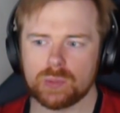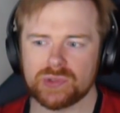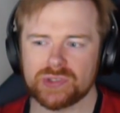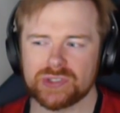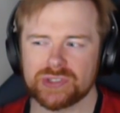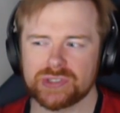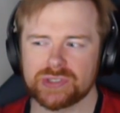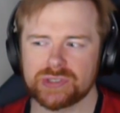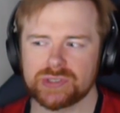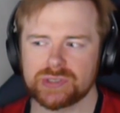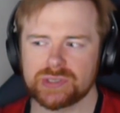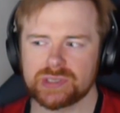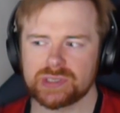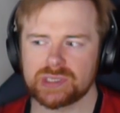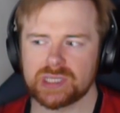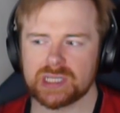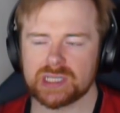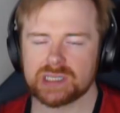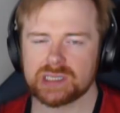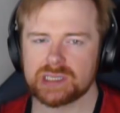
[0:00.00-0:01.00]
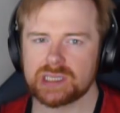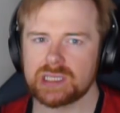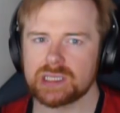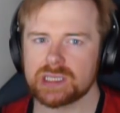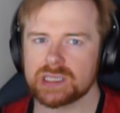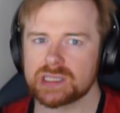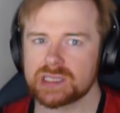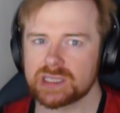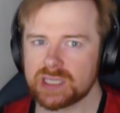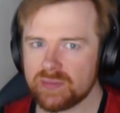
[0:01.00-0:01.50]
16 to
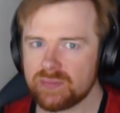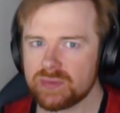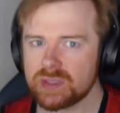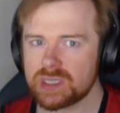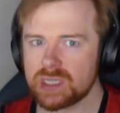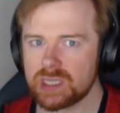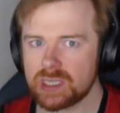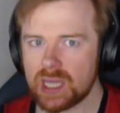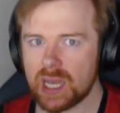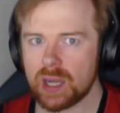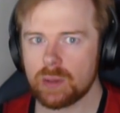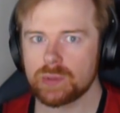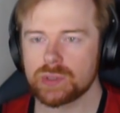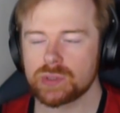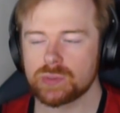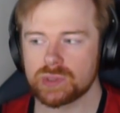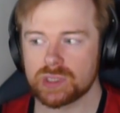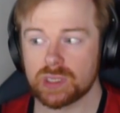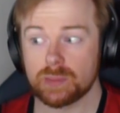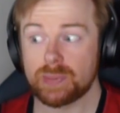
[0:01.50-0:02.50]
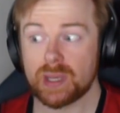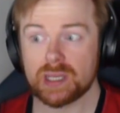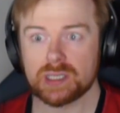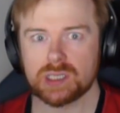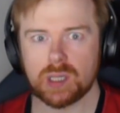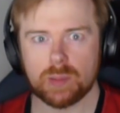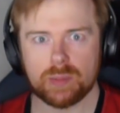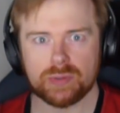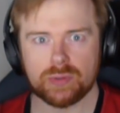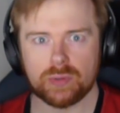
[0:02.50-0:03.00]
17 hours was the best
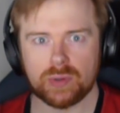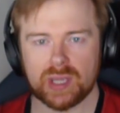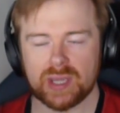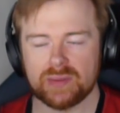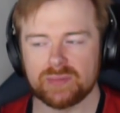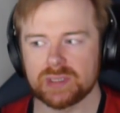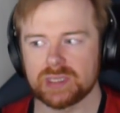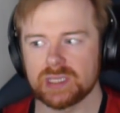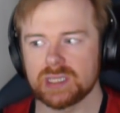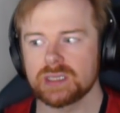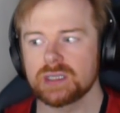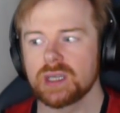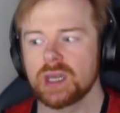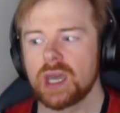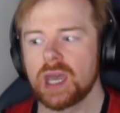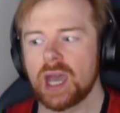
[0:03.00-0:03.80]
subathon I ever did.